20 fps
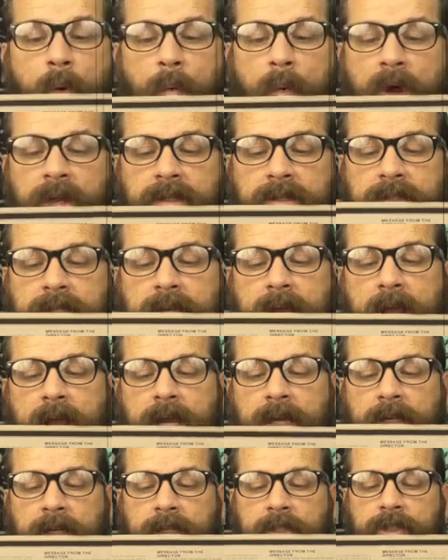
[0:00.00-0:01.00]
Once the
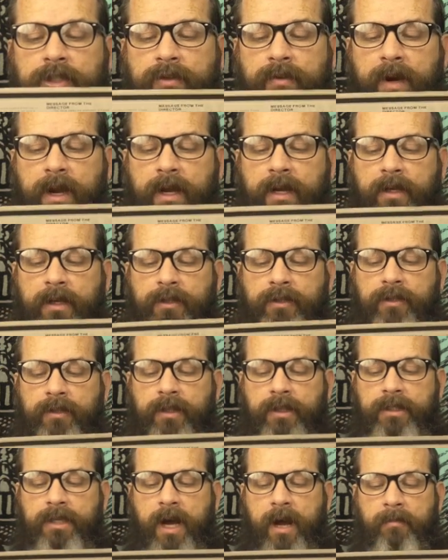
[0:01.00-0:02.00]
A list shrank to
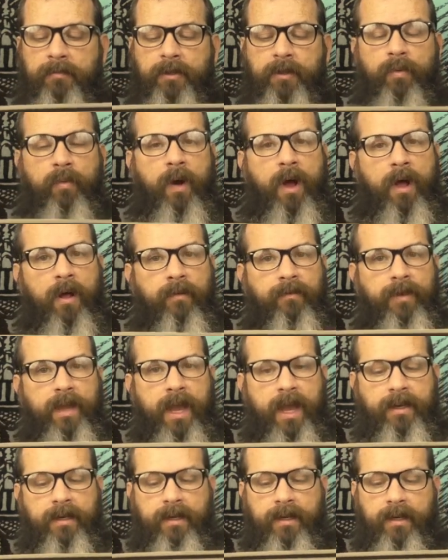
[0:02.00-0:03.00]
the top 12
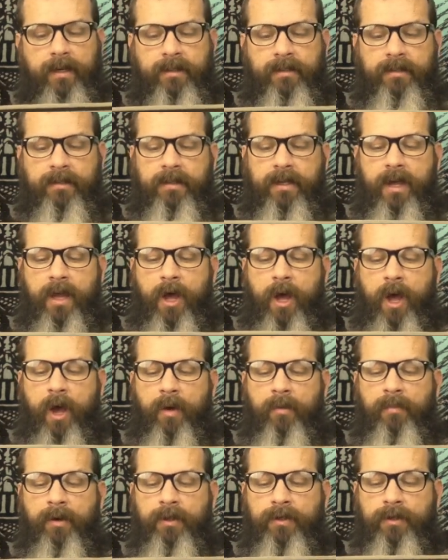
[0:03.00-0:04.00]
candidates,
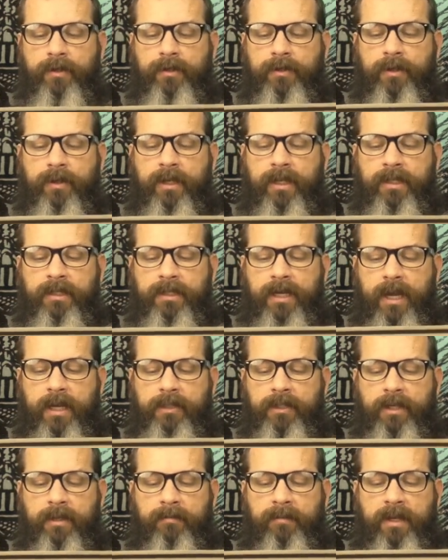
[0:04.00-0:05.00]
producer
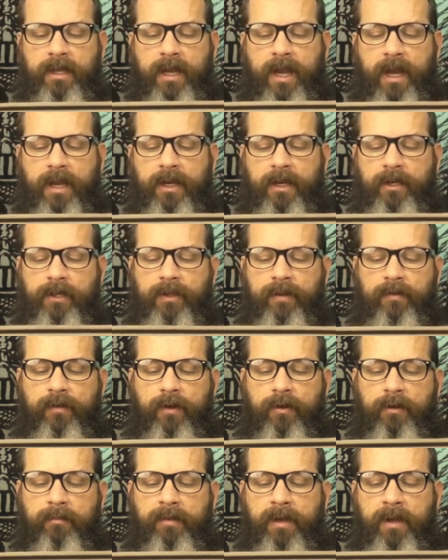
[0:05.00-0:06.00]
Kazanjian began
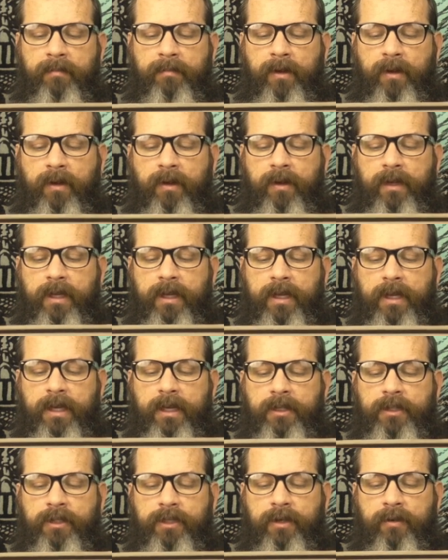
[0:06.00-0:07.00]
interviewing people
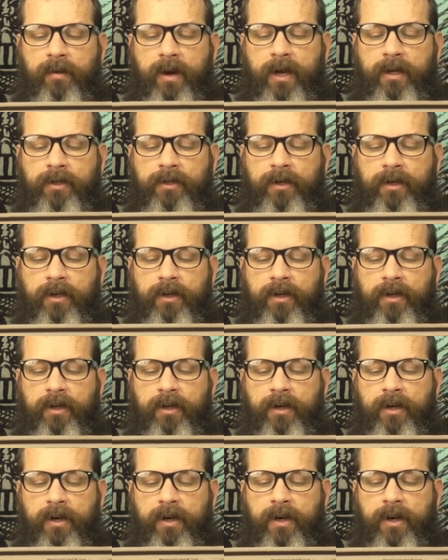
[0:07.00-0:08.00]
each director
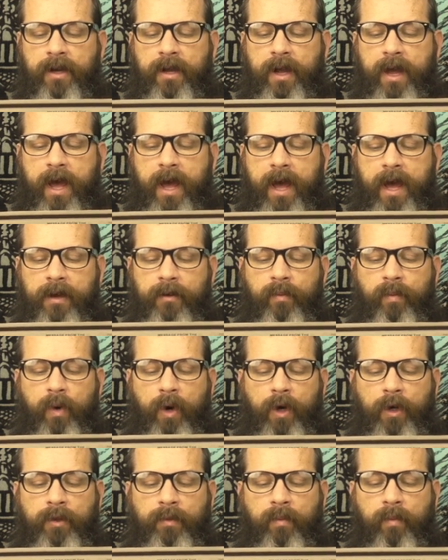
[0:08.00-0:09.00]
had
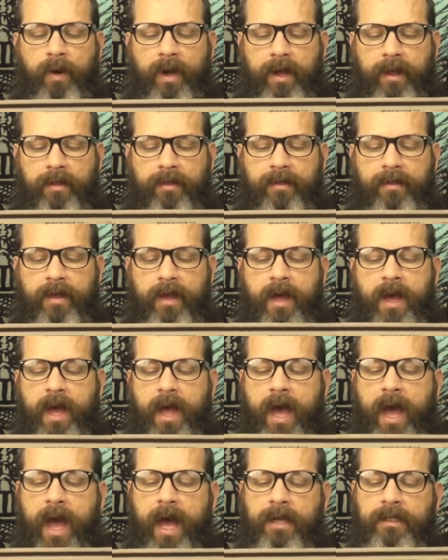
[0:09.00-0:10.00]
worked with,
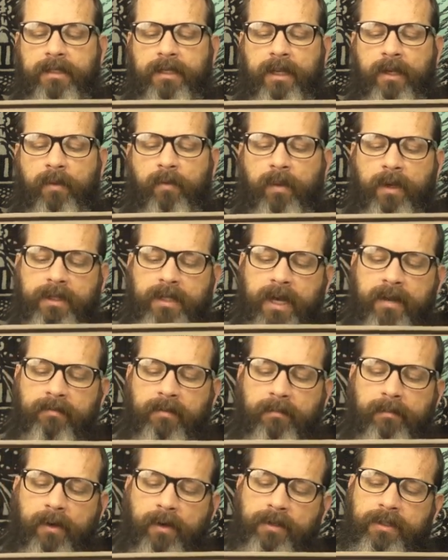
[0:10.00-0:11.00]
asking what type
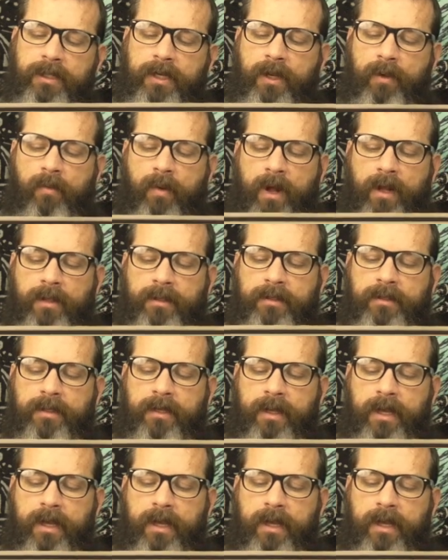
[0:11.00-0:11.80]
of person he was.